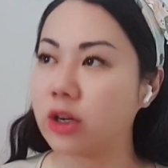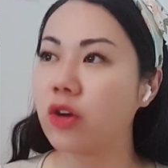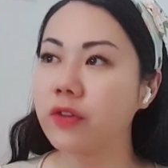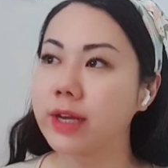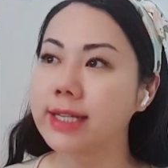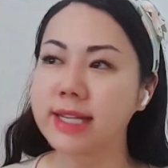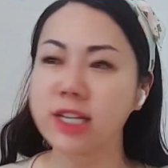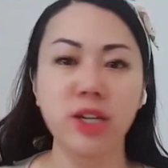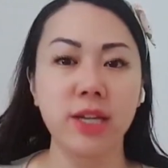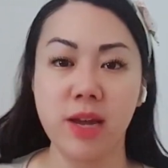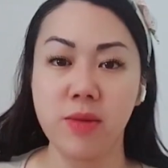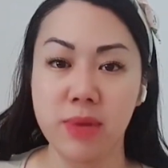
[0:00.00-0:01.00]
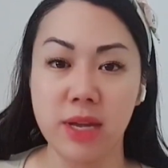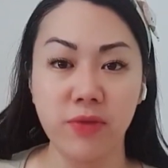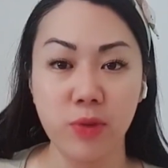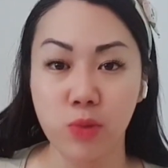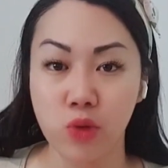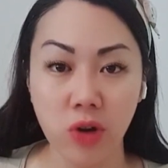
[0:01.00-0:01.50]
Obviously, it can be
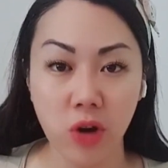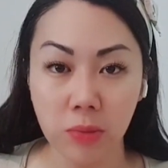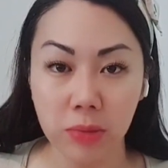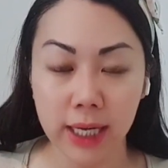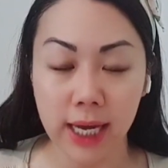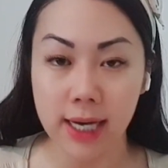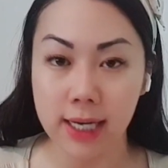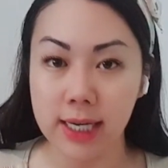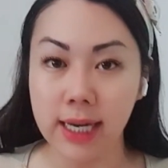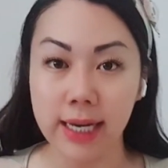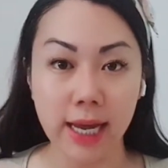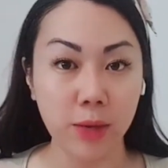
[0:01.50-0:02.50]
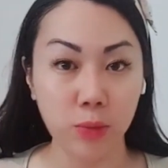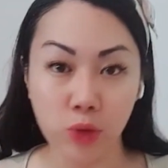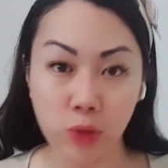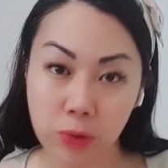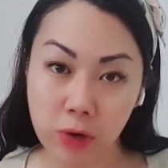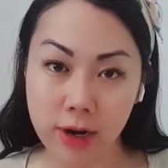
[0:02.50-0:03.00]
even more complicated and add
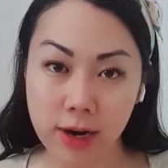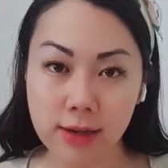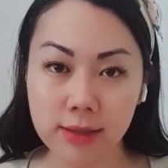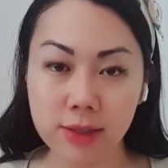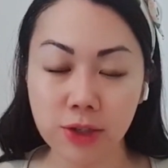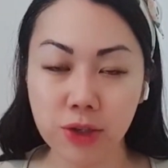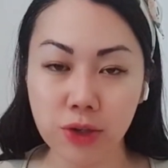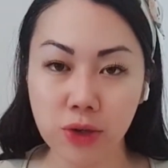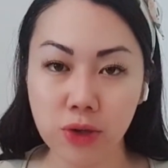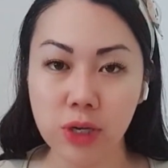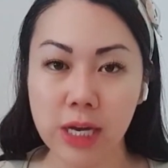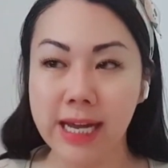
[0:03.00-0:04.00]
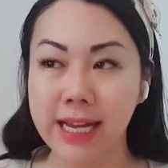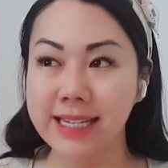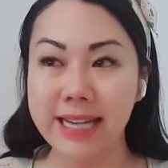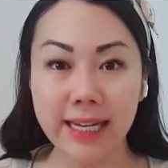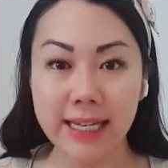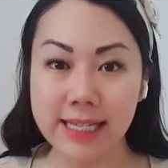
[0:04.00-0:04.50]
more products to your
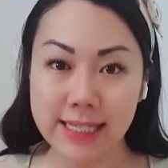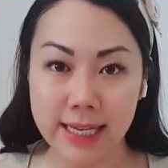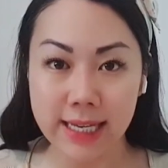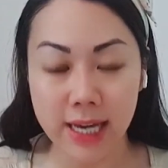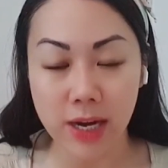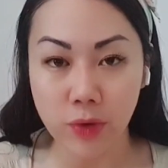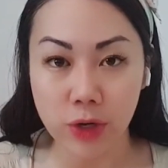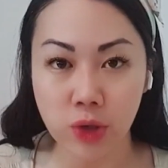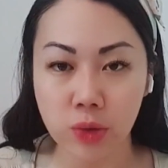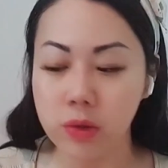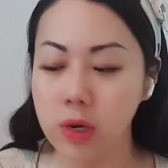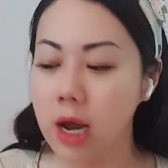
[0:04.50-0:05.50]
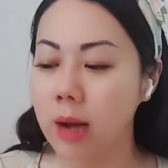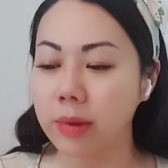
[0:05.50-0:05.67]
daily skincare ritual,